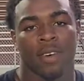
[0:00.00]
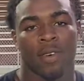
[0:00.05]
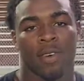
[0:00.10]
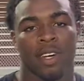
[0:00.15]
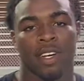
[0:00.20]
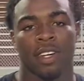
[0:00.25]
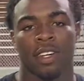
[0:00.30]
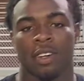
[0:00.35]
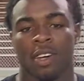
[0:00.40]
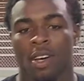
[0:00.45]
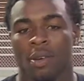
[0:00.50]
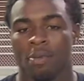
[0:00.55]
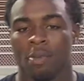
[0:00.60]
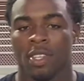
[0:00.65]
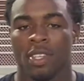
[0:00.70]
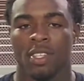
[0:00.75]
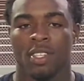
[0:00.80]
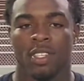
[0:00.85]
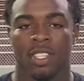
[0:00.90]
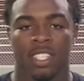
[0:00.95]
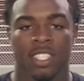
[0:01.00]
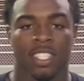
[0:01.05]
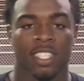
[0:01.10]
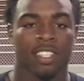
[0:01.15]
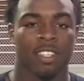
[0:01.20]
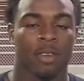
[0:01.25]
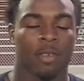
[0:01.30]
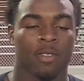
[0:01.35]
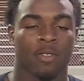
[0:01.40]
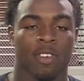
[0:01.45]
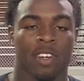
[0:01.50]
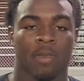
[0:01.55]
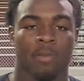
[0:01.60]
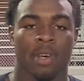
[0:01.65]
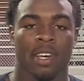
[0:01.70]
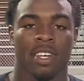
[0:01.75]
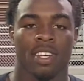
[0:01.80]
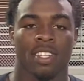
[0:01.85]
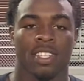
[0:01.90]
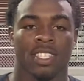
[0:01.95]
Well, I mean, depending on the running
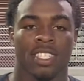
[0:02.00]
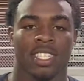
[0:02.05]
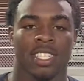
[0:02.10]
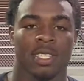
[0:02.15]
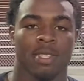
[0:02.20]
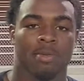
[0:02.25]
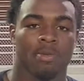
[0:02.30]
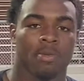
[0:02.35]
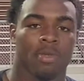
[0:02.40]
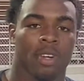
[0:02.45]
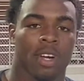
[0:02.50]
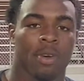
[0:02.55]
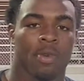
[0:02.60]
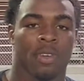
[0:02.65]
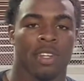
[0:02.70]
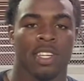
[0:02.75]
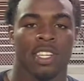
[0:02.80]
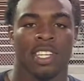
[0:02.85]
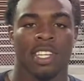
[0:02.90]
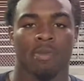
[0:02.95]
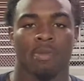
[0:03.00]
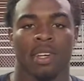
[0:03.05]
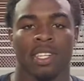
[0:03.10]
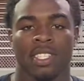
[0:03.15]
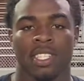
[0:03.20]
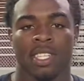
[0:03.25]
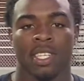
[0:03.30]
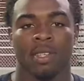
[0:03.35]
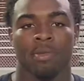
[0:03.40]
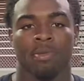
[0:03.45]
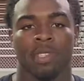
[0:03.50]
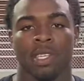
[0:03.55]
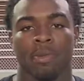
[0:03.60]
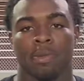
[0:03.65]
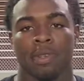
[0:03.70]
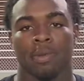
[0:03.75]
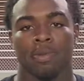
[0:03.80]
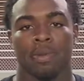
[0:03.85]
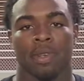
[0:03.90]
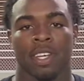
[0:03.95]
back of the team, I want to lead my team
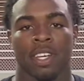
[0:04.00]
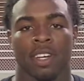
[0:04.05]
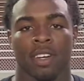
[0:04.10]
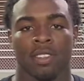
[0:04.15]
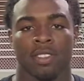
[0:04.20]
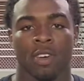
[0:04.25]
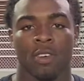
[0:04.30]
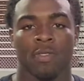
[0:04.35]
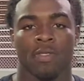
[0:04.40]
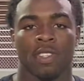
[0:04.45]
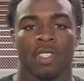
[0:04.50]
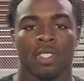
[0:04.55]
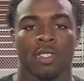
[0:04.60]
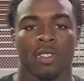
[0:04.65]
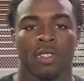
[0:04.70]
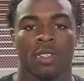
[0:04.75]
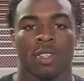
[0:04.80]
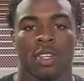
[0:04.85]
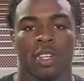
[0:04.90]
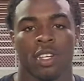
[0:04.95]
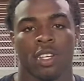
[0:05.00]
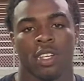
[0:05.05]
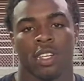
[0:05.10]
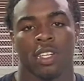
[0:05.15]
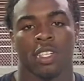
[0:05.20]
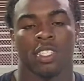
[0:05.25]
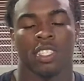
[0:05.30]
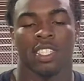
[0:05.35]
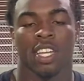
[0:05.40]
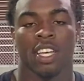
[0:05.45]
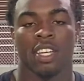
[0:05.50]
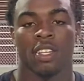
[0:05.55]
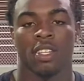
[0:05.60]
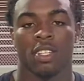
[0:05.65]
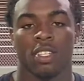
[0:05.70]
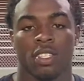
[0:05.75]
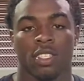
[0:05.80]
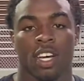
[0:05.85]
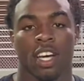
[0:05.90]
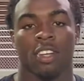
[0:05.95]
deep in the playoffs, hopefully to a state
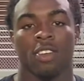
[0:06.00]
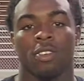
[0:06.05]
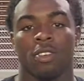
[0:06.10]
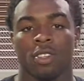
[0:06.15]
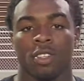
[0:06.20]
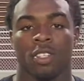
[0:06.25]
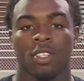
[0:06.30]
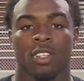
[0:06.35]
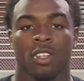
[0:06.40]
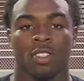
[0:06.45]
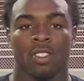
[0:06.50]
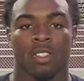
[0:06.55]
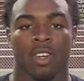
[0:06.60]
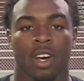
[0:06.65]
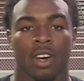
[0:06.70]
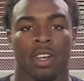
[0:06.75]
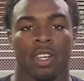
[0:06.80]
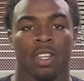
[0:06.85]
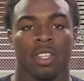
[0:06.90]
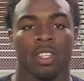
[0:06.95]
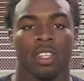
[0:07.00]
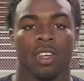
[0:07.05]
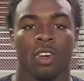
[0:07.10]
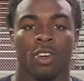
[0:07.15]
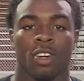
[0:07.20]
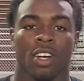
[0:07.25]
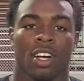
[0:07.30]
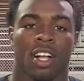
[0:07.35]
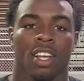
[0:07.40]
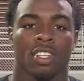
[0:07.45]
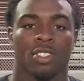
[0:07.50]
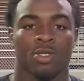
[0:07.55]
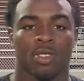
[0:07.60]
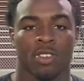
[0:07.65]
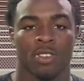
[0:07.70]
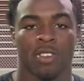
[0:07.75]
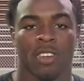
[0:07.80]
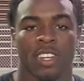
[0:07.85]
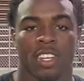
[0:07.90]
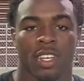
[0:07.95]
title, you know, so I can go to college
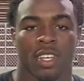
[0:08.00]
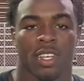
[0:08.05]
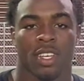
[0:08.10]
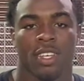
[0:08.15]
with a ring.